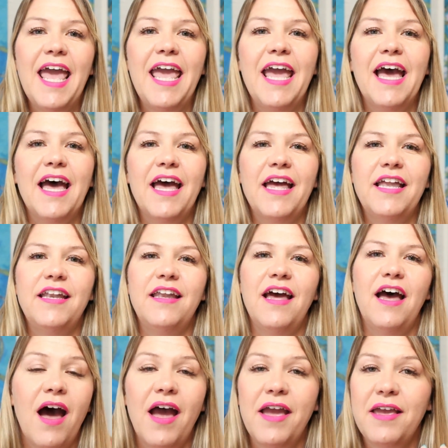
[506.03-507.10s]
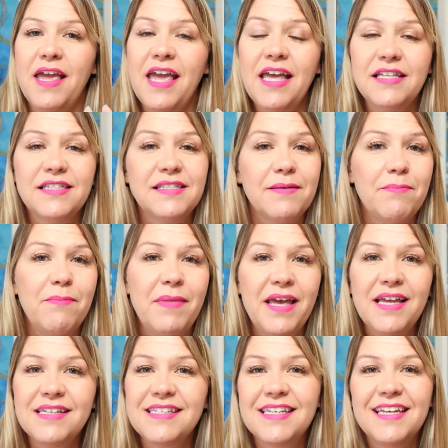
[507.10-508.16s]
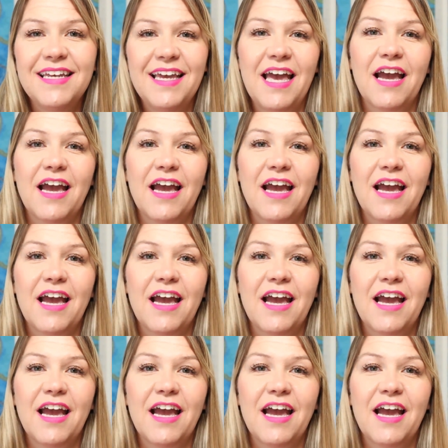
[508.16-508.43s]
And I hit submit.